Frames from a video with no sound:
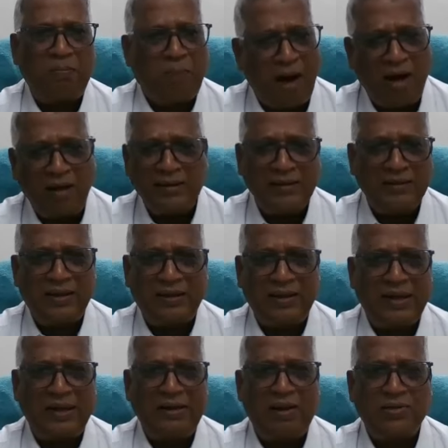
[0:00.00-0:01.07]
path in that
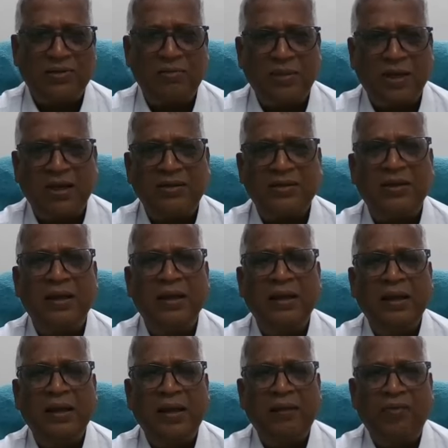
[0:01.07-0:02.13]
area also, because
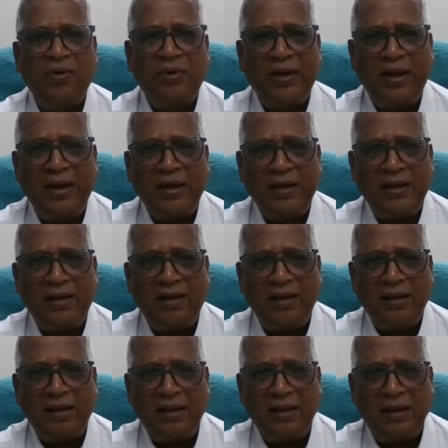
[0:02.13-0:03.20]
if you take
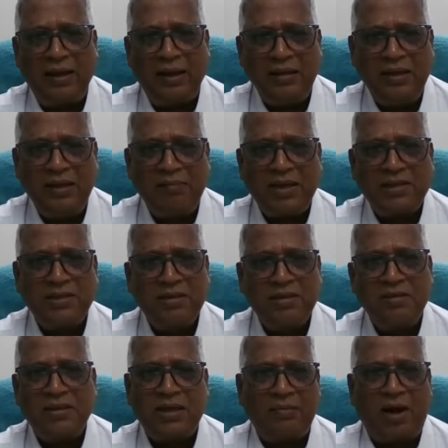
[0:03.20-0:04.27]
Hindu
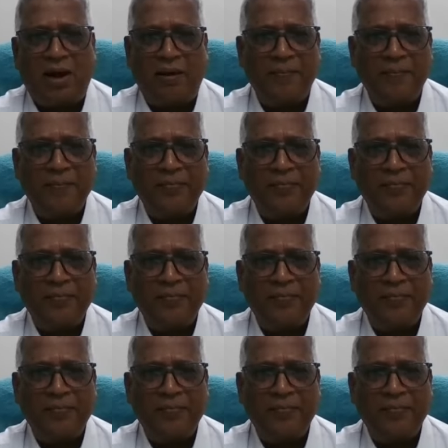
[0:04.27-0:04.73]
Mazdoor Sabha,